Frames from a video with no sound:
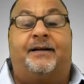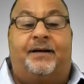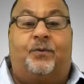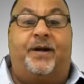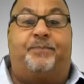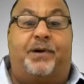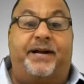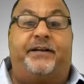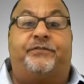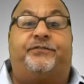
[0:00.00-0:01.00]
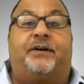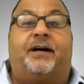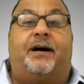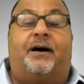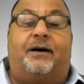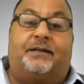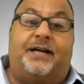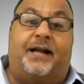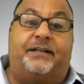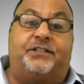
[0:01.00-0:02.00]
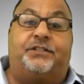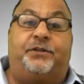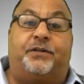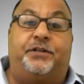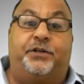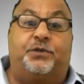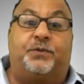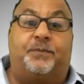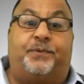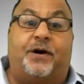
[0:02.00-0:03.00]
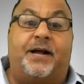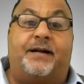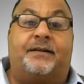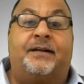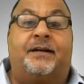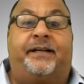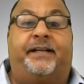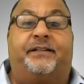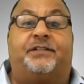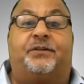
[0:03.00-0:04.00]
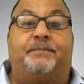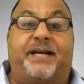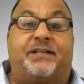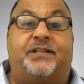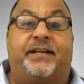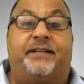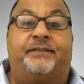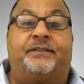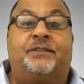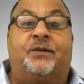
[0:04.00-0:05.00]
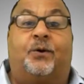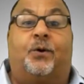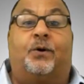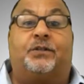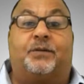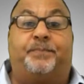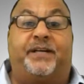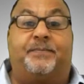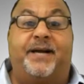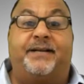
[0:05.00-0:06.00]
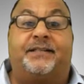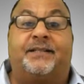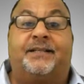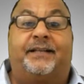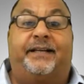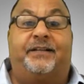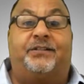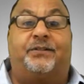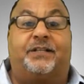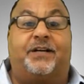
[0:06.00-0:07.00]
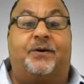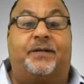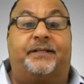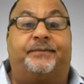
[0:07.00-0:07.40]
we have plenty of colors you can use with the product, either to mix in or to pigment into the coating.